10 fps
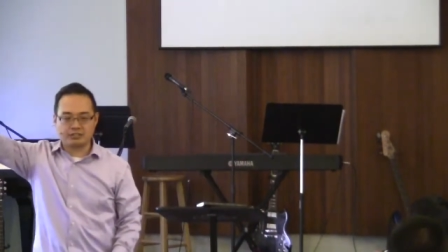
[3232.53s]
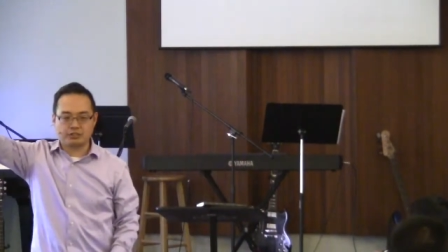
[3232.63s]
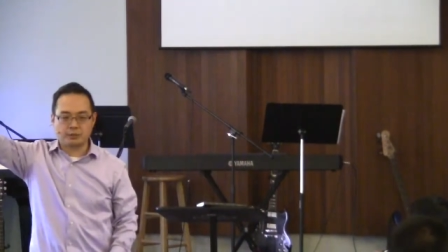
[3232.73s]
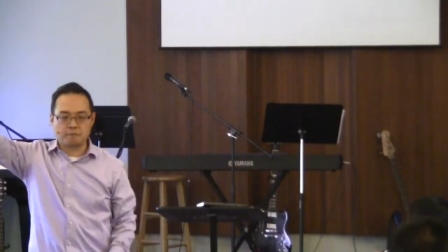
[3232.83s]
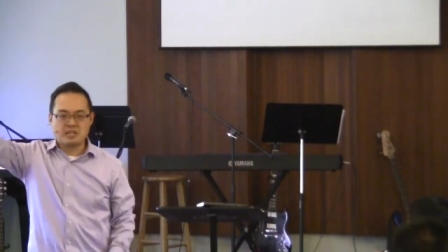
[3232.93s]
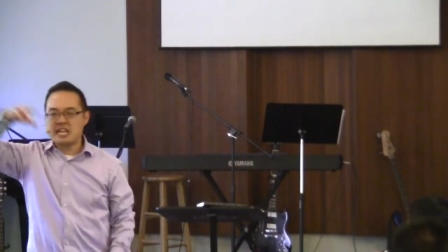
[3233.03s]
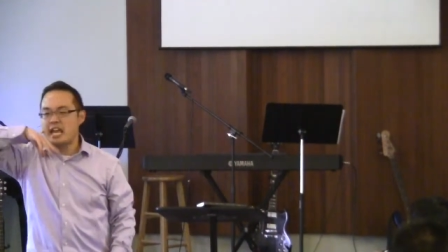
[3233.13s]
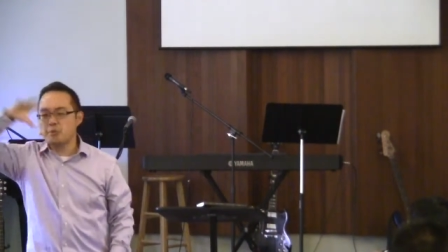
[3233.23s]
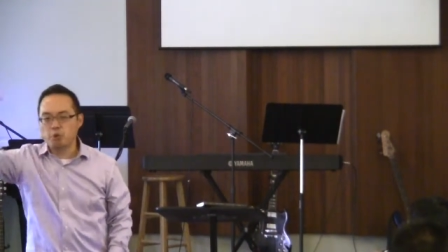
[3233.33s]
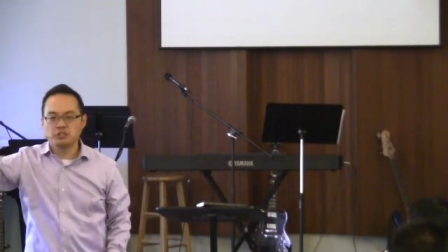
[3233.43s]
to.
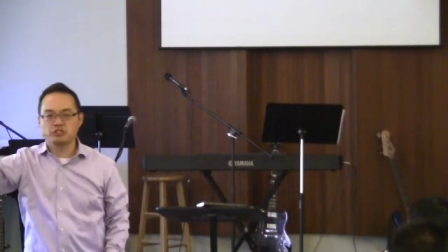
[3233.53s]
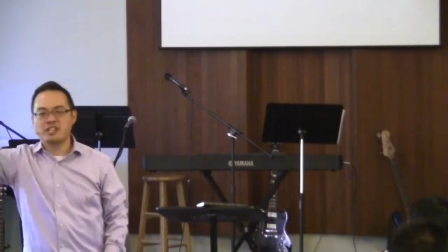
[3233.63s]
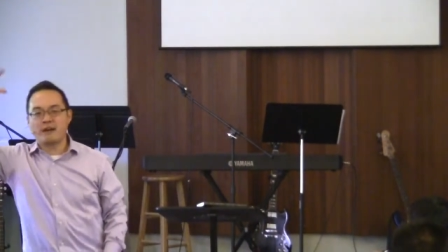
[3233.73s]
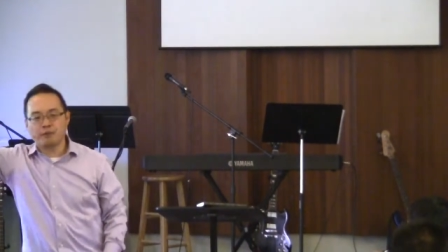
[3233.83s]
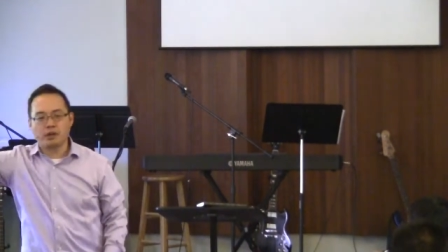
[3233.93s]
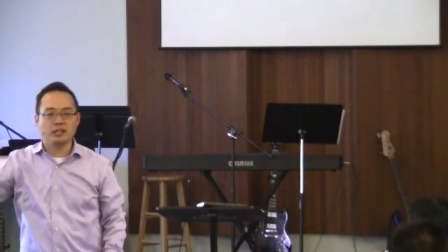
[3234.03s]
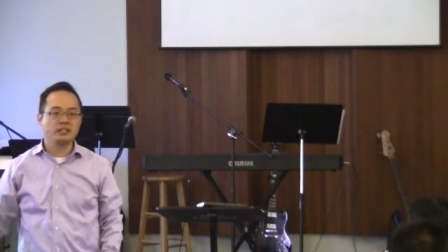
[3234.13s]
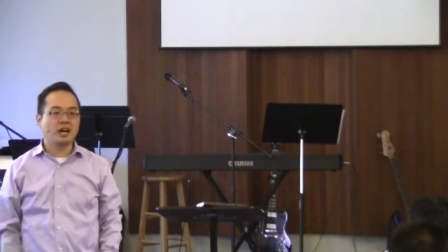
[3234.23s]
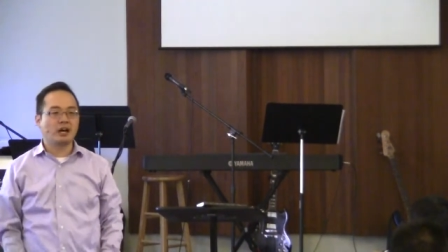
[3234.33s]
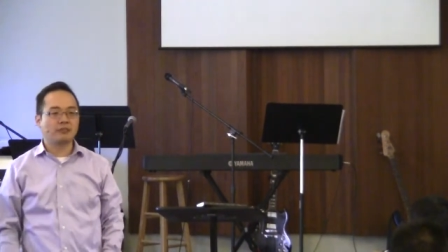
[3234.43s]
It was never
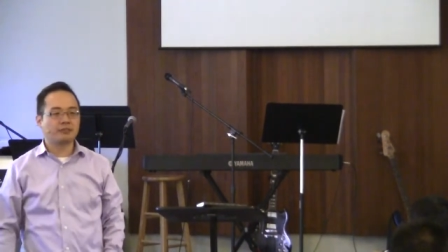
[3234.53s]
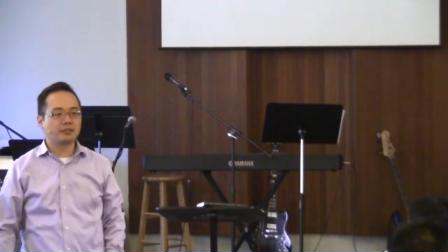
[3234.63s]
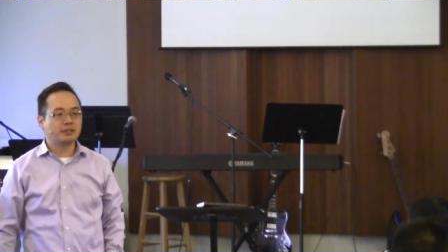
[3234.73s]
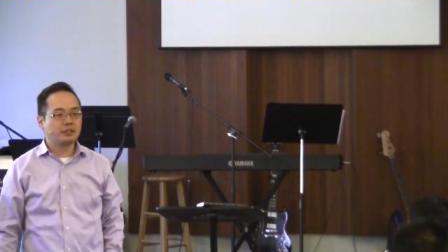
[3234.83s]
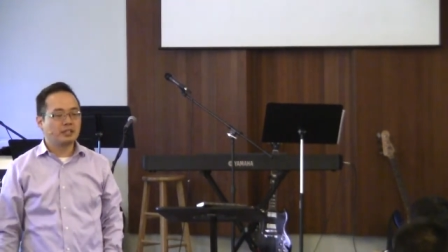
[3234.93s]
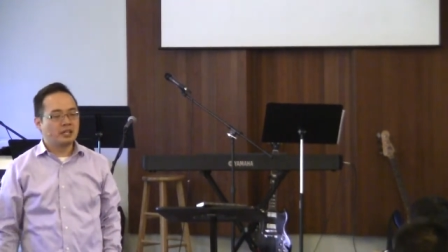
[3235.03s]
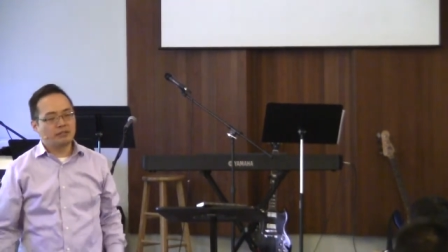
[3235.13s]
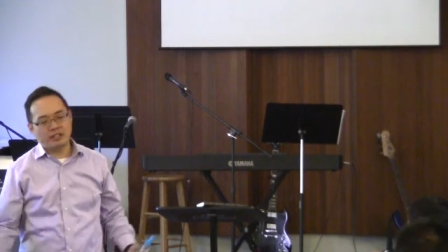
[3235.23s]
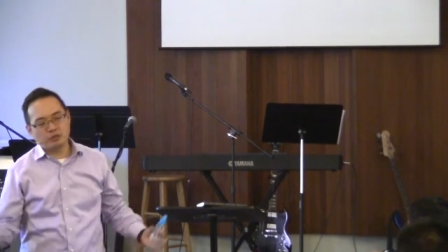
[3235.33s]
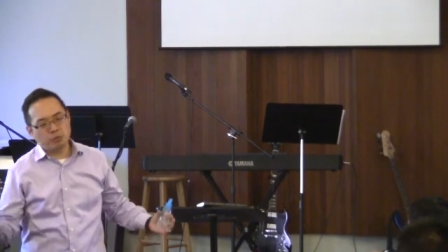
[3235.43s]
enough.
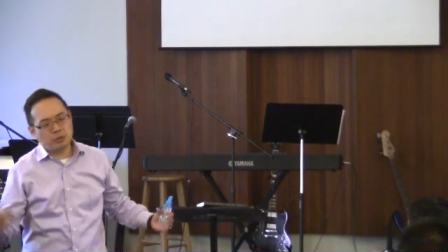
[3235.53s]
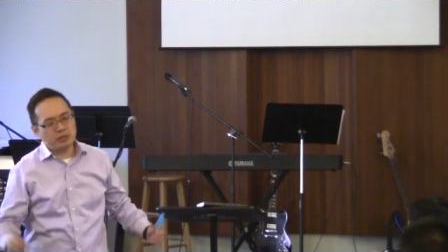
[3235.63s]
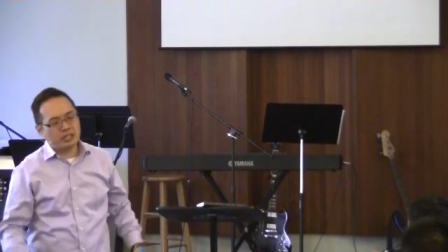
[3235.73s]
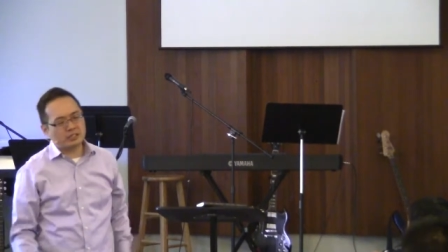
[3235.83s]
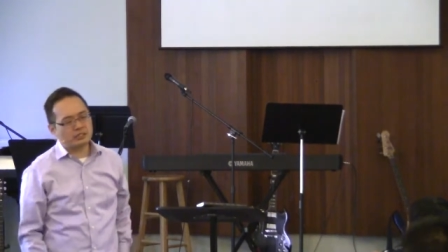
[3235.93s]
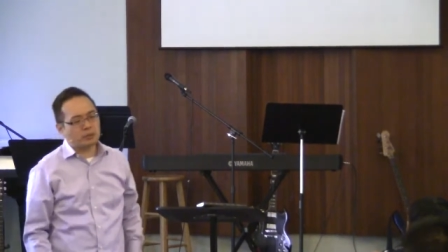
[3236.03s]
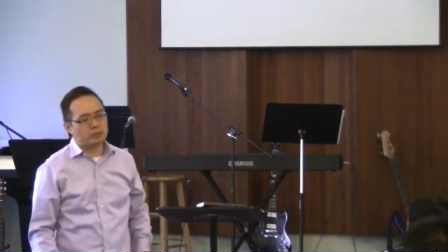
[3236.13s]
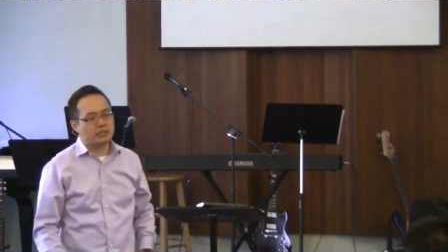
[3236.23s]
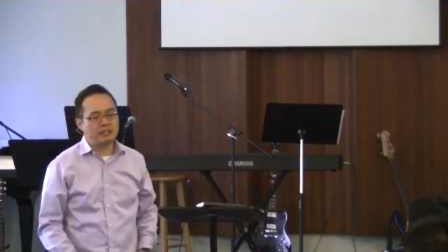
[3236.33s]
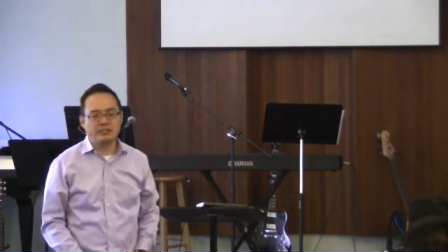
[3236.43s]
Friends, when are we going to start
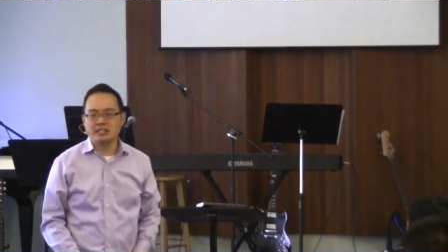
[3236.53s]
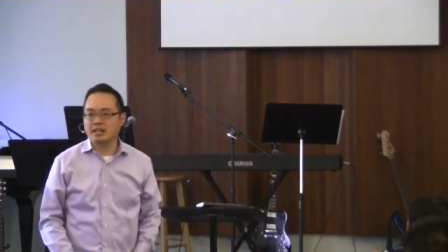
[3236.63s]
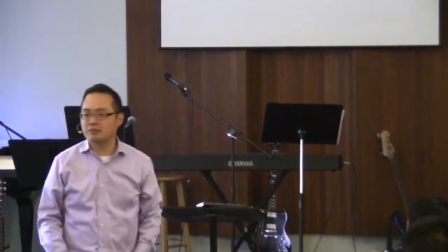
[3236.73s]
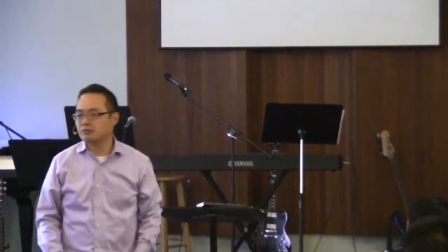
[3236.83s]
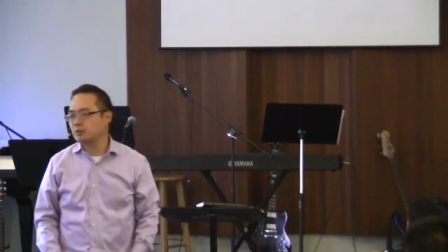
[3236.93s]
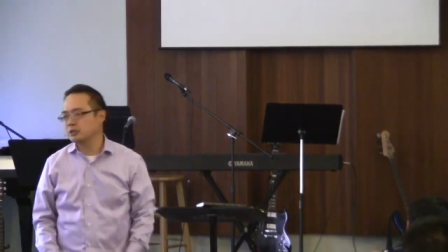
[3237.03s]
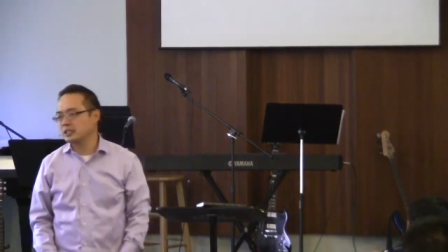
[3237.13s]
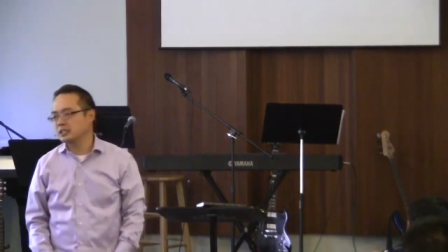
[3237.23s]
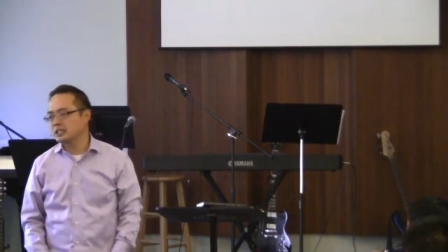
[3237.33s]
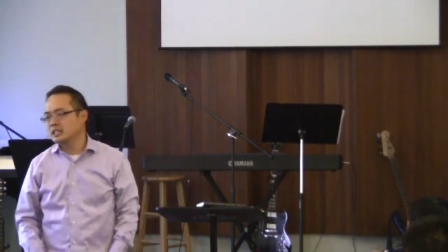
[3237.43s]
believing that
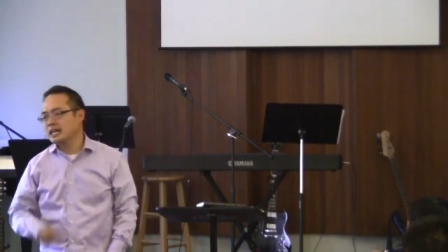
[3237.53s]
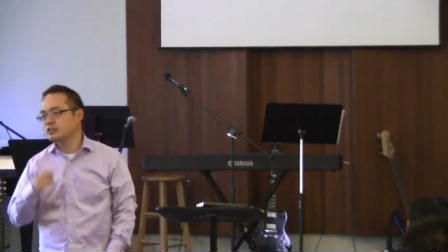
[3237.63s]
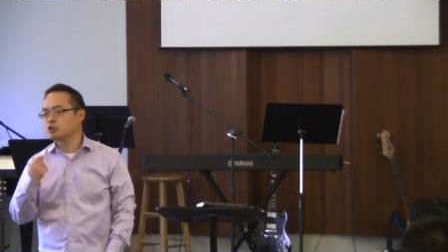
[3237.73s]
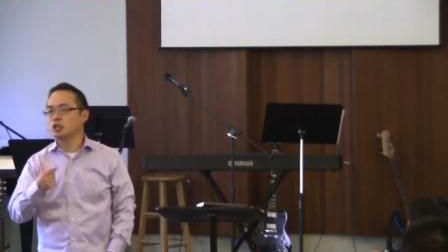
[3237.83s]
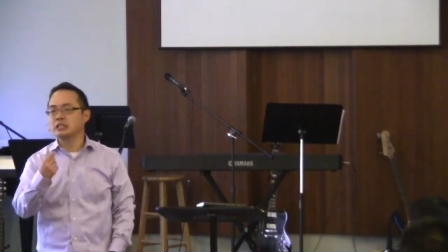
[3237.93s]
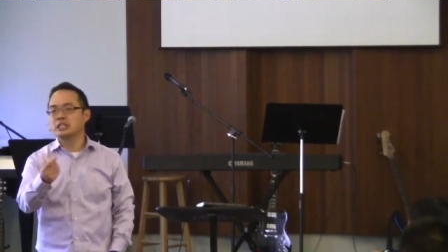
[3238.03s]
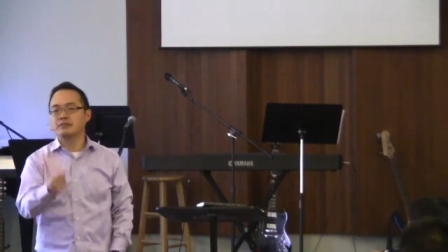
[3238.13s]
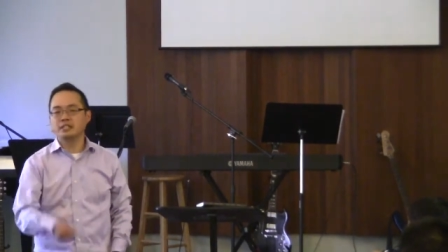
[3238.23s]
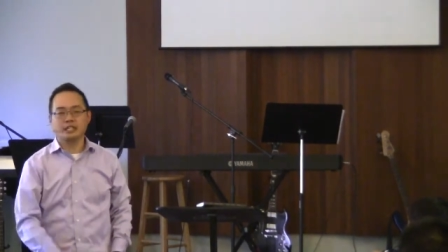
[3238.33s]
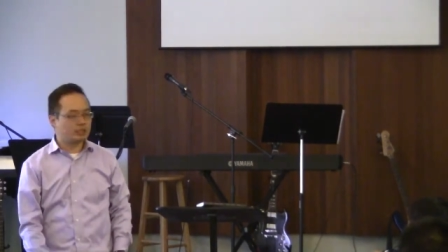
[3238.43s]
fully and start
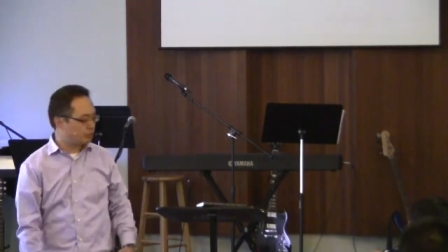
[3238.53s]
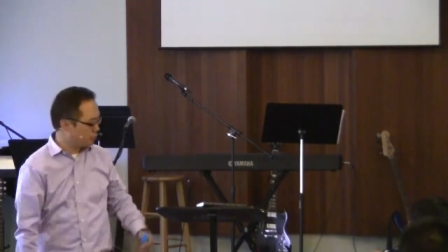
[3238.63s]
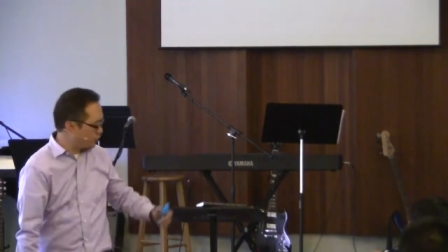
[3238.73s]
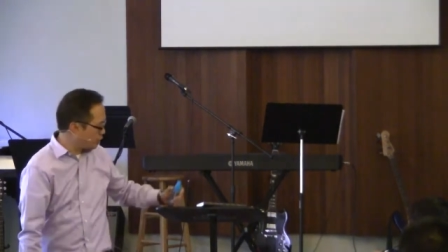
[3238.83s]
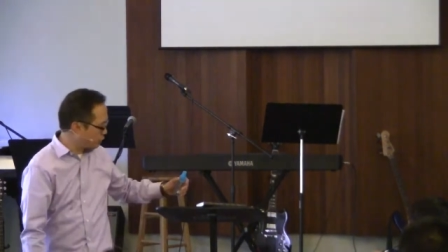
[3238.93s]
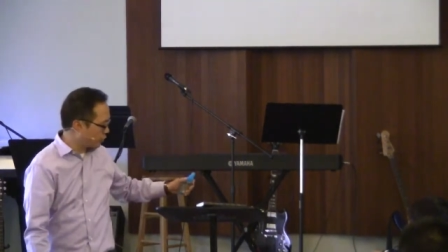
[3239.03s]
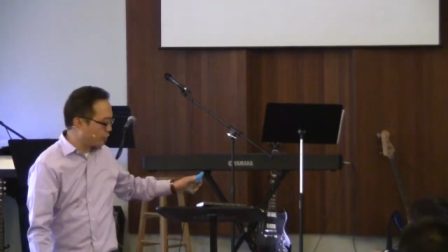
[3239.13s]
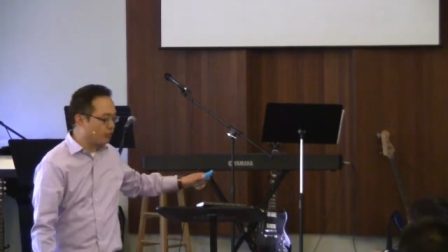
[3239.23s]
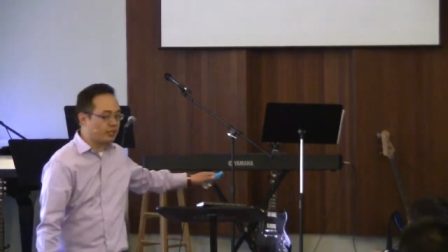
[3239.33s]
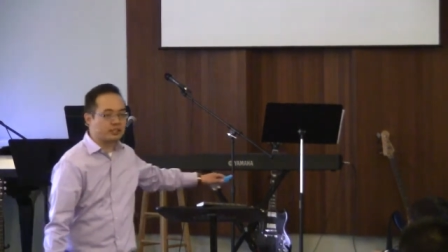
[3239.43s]
living into the
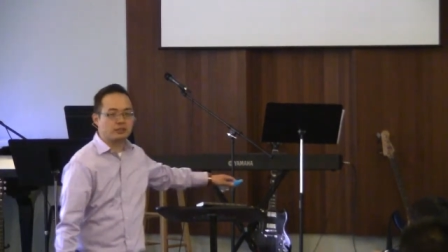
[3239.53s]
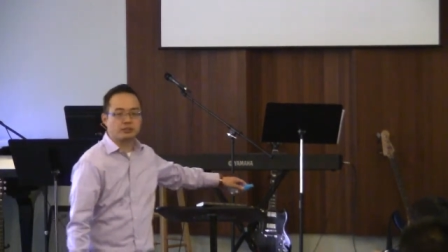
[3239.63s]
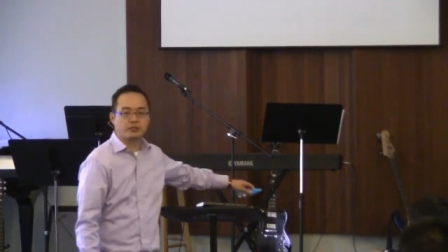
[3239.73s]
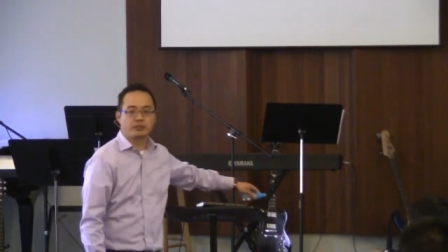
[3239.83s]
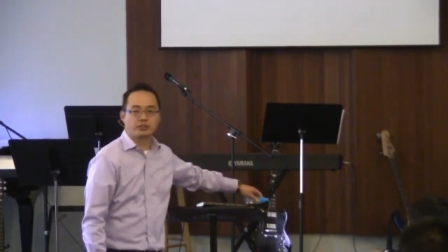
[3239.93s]
eternal things?